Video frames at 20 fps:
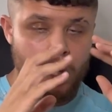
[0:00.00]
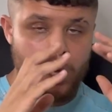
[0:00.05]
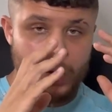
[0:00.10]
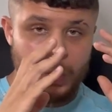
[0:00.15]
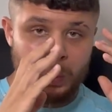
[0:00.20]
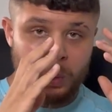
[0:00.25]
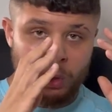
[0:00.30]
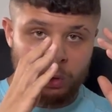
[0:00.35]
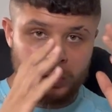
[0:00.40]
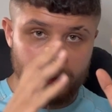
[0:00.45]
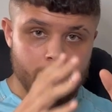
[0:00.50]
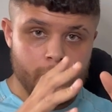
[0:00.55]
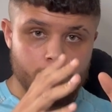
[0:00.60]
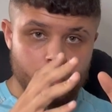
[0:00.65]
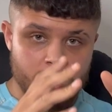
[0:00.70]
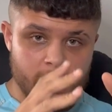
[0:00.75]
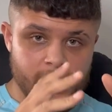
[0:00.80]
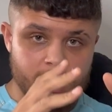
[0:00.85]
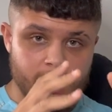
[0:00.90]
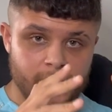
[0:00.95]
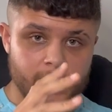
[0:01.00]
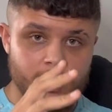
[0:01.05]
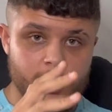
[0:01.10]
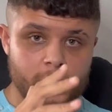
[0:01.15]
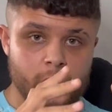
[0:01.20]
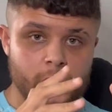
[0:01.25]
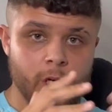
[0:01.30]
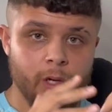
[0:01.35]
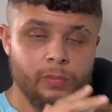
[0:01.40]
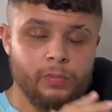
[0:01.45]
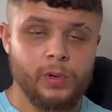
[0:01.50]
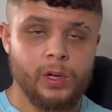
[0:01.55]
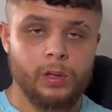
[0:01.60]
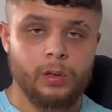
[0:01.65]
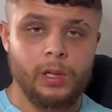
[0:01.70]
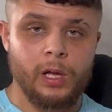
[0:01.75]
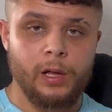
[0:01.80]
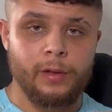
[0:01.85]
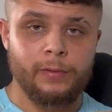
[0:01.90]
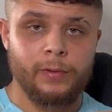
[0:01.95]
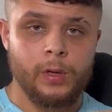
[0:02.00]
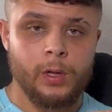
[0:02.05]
but you're literally seeing this shit in real life.